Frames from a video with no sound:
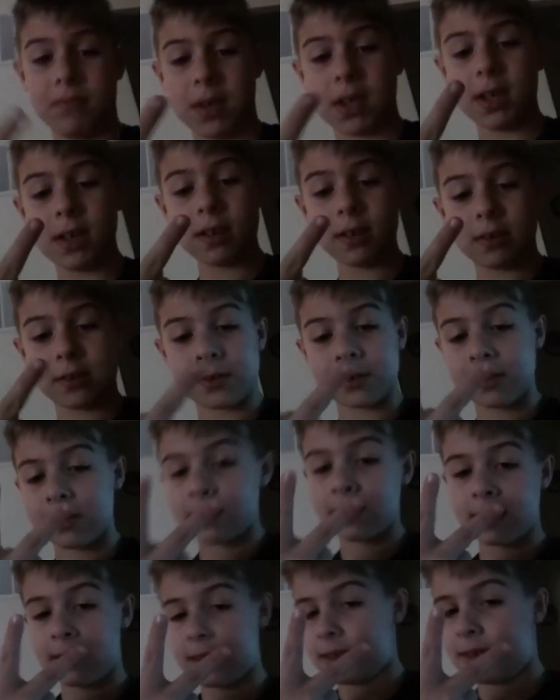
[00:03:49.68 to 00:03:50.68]
peace.
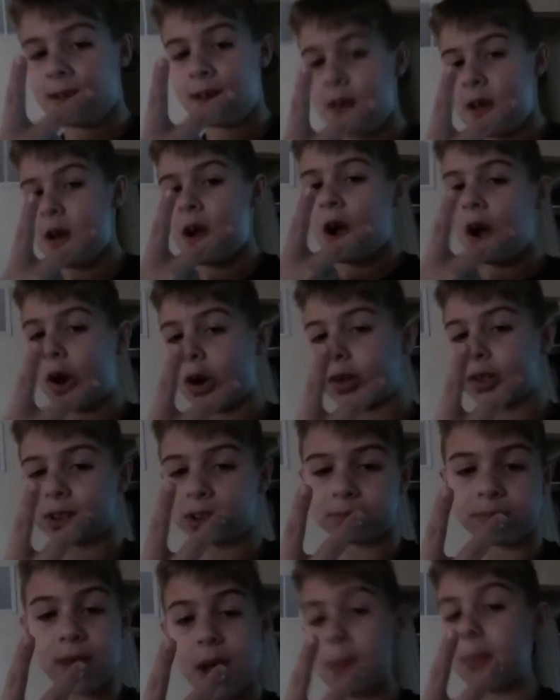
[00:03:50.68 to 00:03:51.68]
I
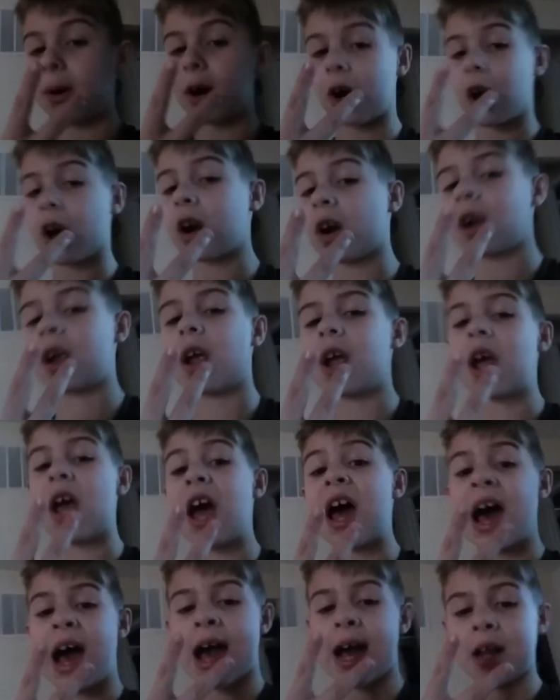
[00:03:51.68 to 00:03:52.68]
remember,
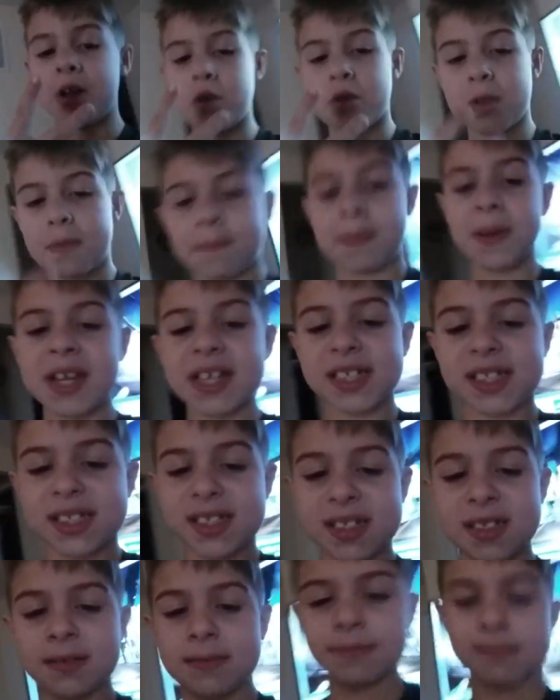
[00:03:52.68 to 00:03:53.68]
I do the
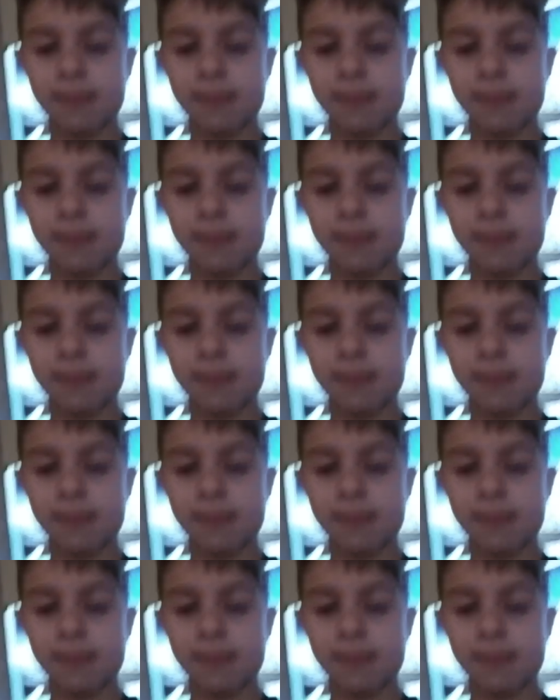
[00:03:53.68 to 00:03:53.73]
pieces.